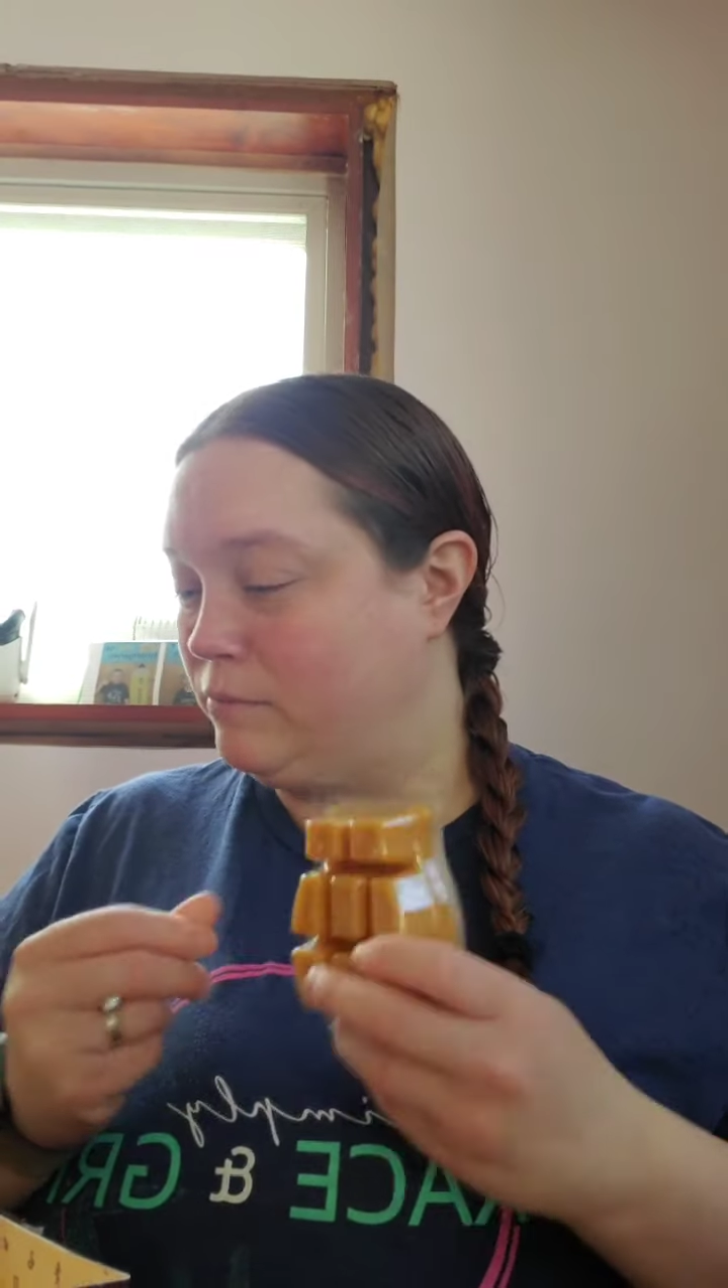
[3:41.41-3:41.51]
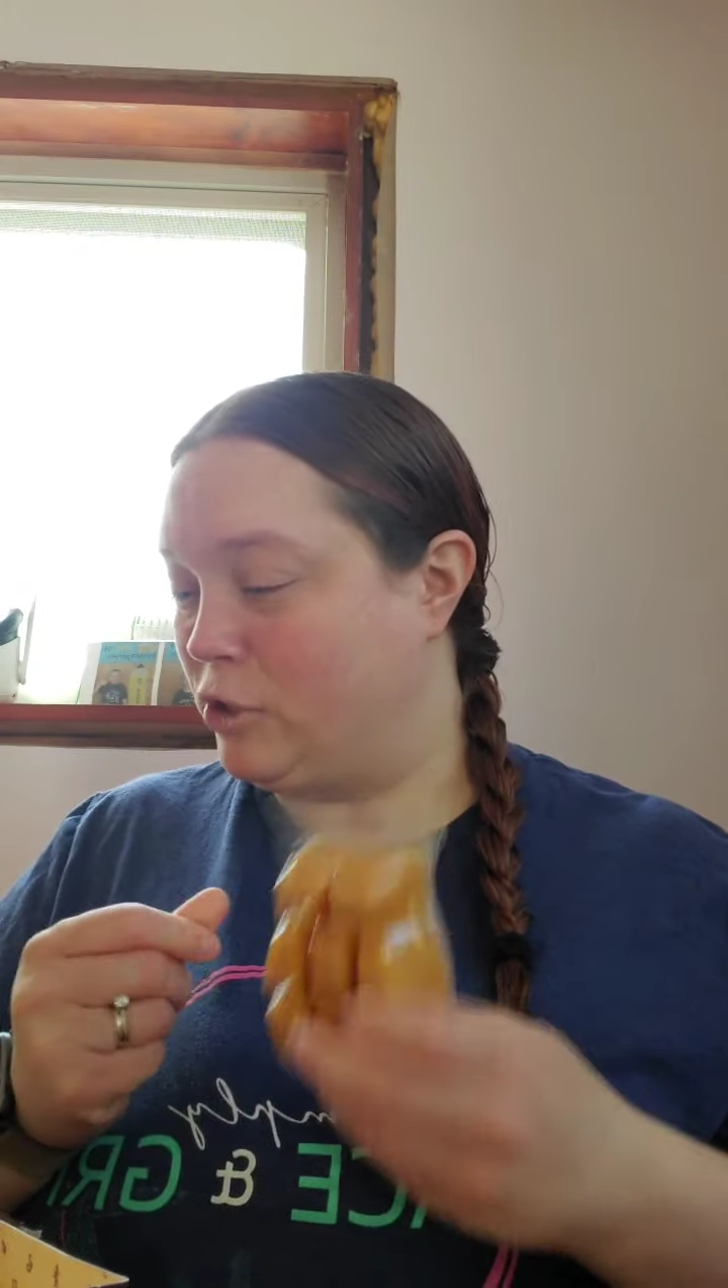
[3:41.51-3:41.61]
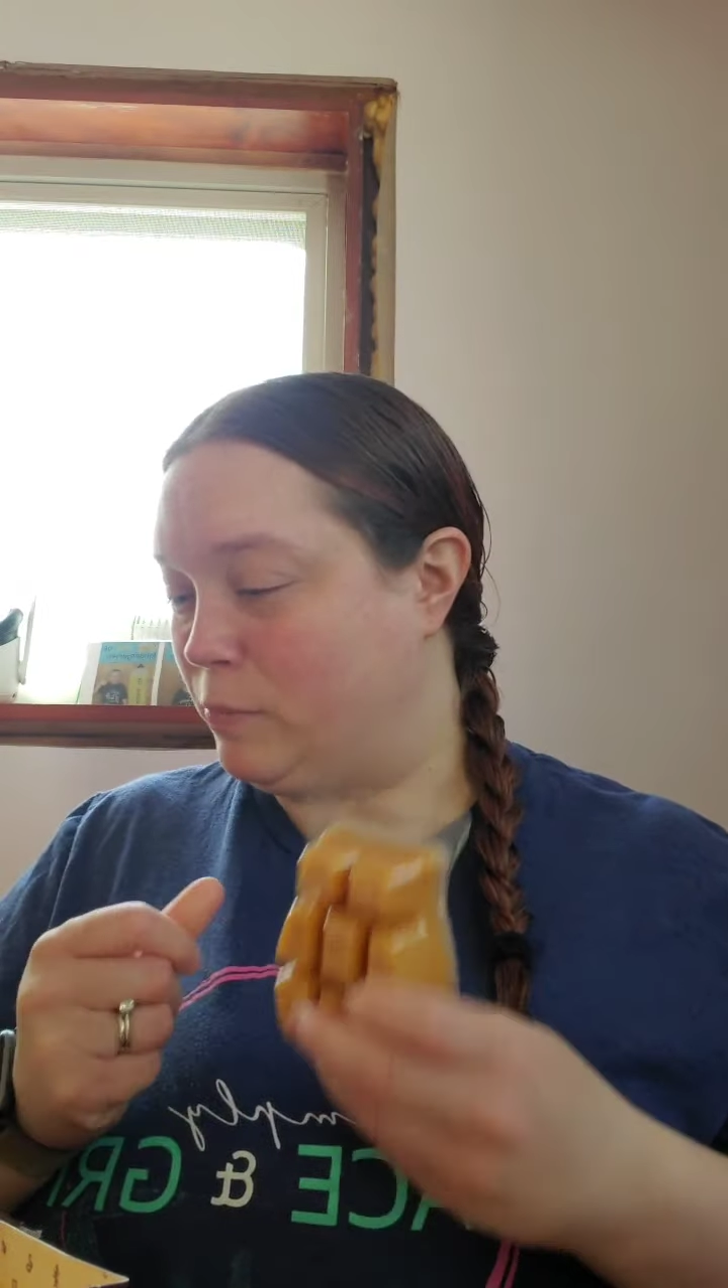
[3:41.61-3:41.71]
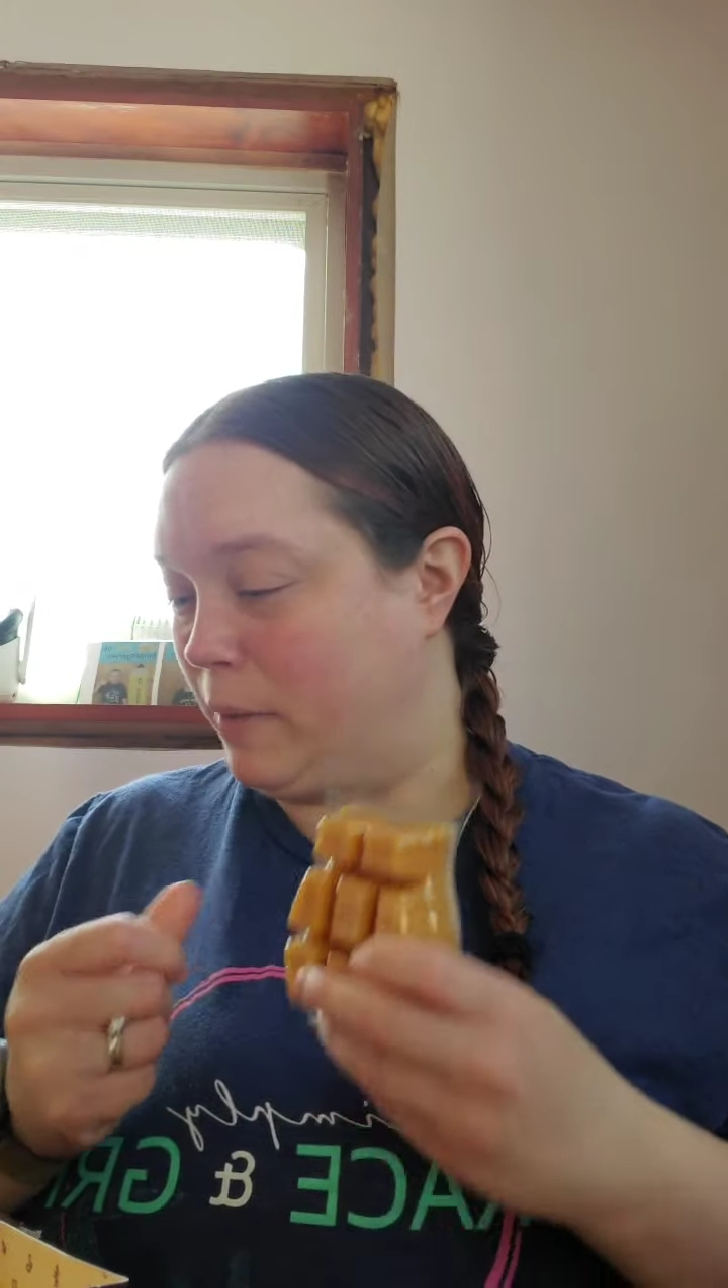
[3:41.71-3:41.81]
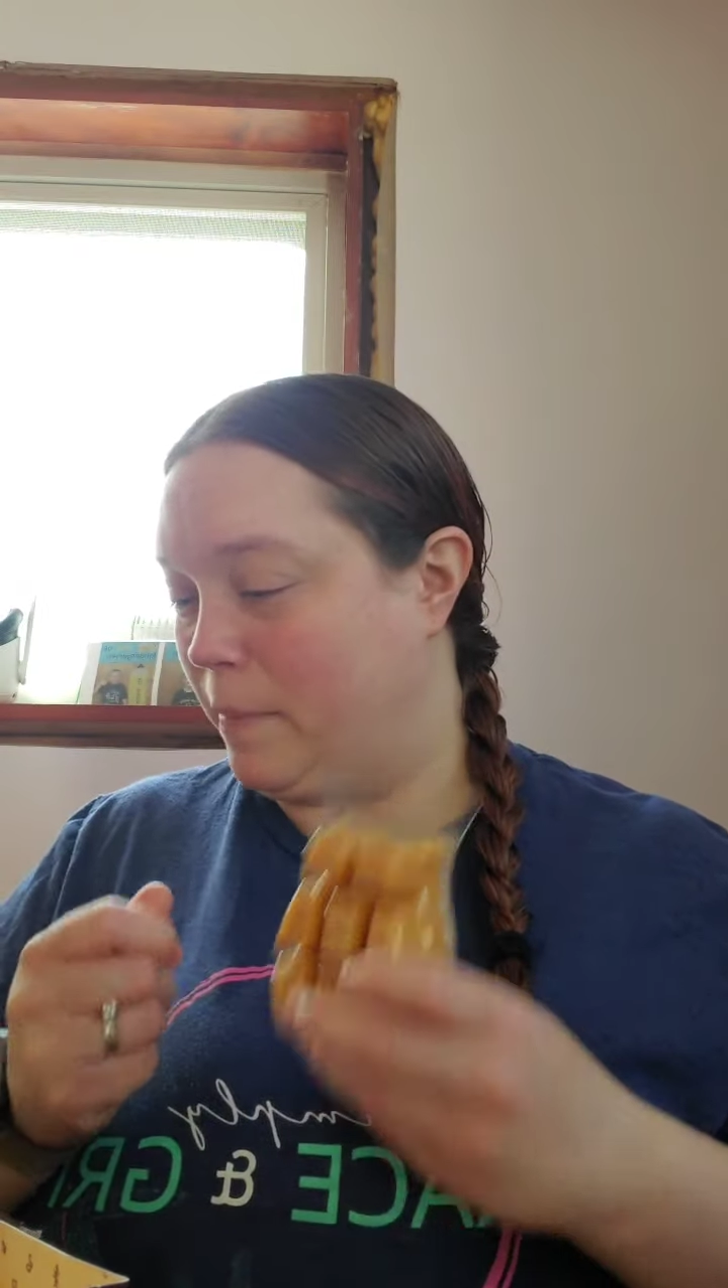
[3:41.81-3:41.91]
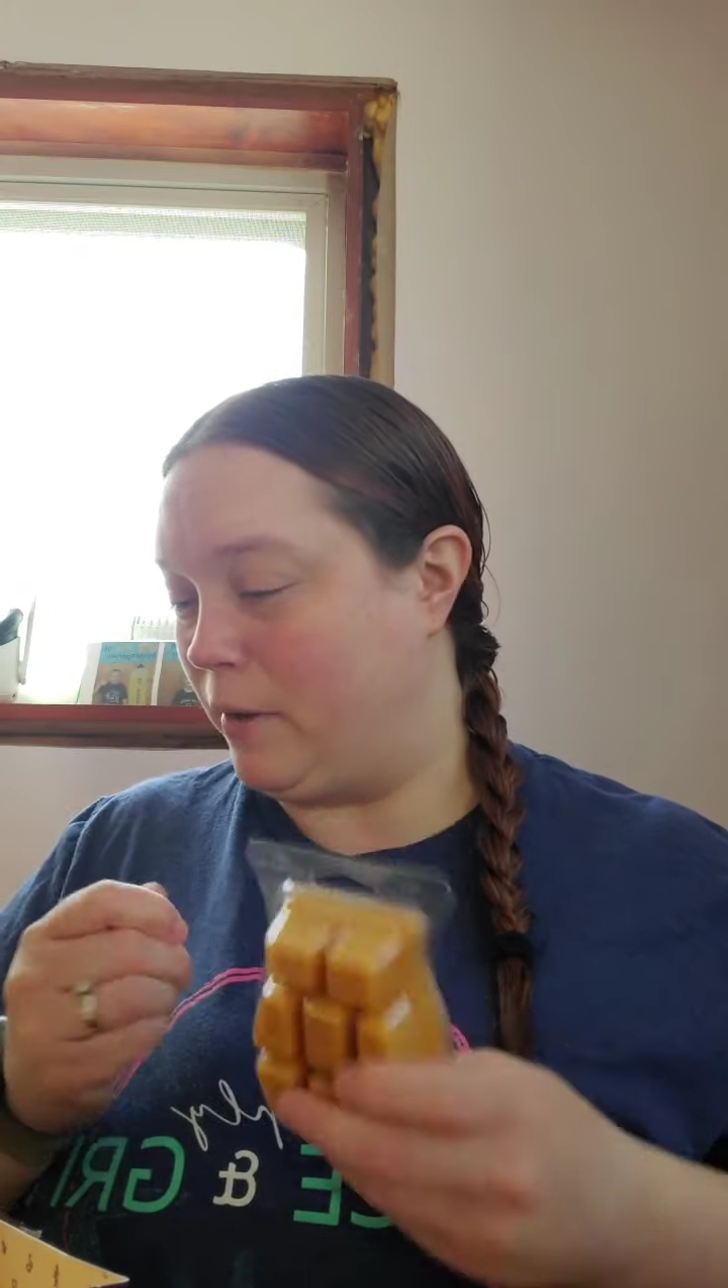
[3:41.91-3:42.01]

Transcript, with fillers: just pick up